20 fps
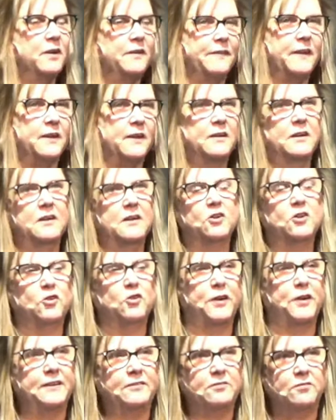And the
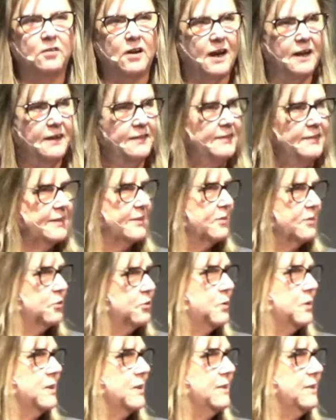grand rising is
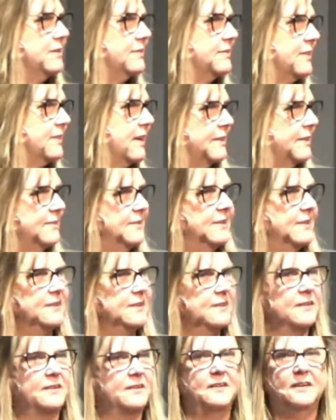really this
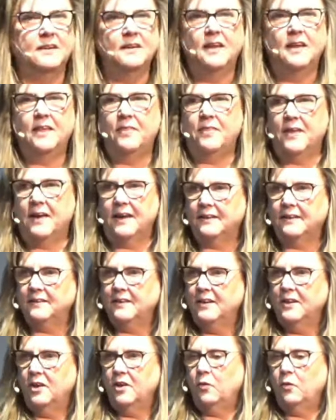idea that
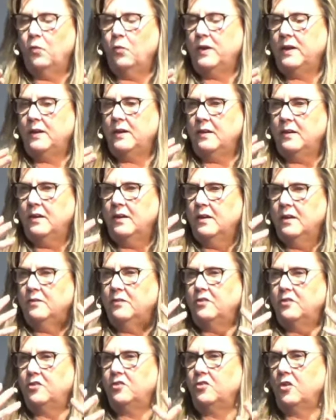we
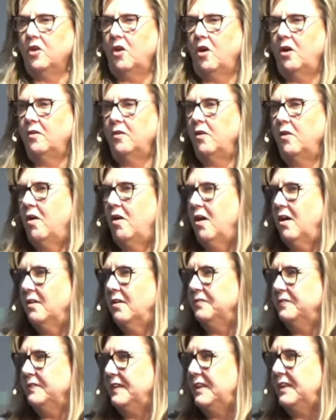start
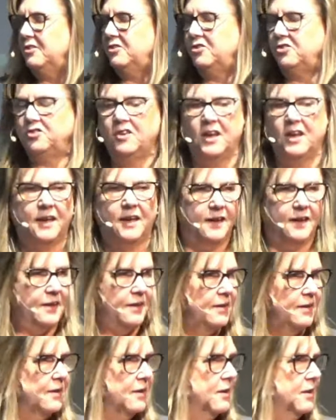off each
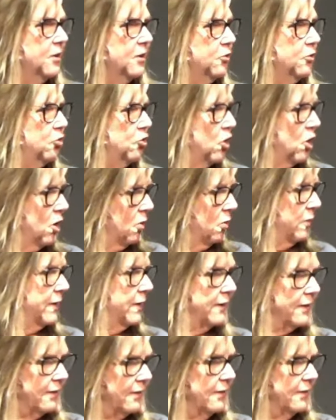day
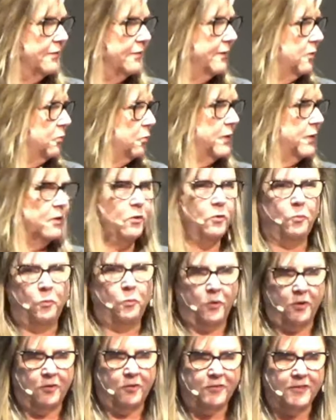knowing that we are
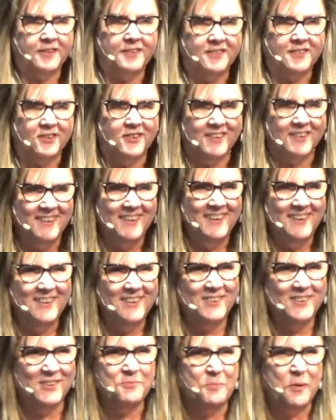worthy,
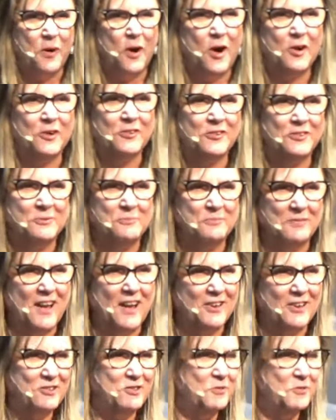to borrow some
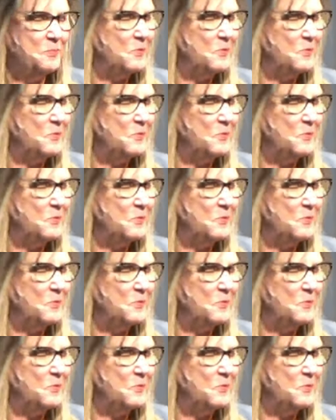lines from